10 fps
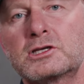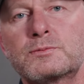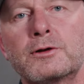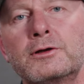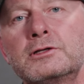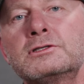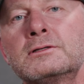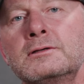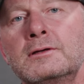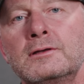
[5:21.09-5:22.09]

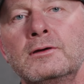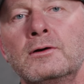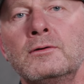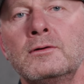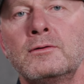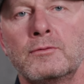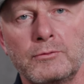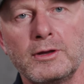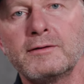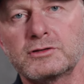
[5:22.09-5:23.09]
experience, you know,
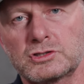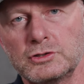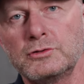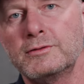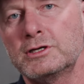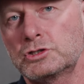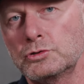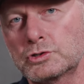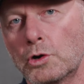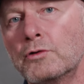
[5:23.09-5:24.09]
when we have a student that
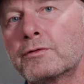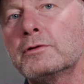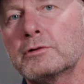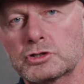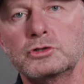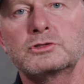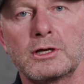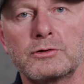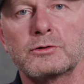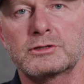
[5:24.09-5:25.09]
shoots over or shoots
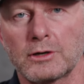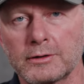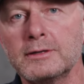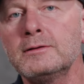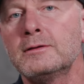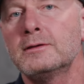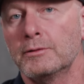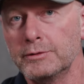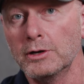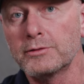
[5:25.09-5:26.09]
under a target
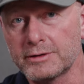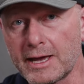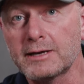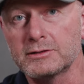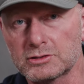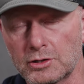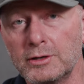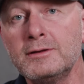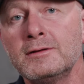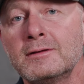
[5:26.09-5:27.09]
and we know their data is
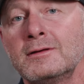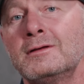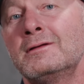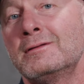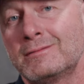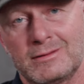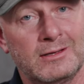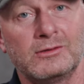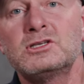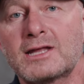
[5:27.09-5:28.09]
good,
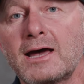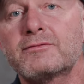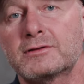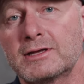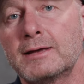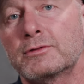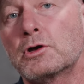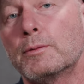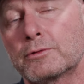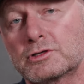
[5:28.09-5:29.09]
at least half the time the
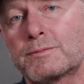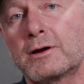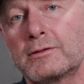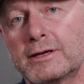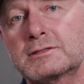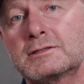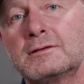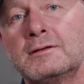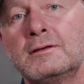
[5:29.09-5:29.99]
culprit is parallax.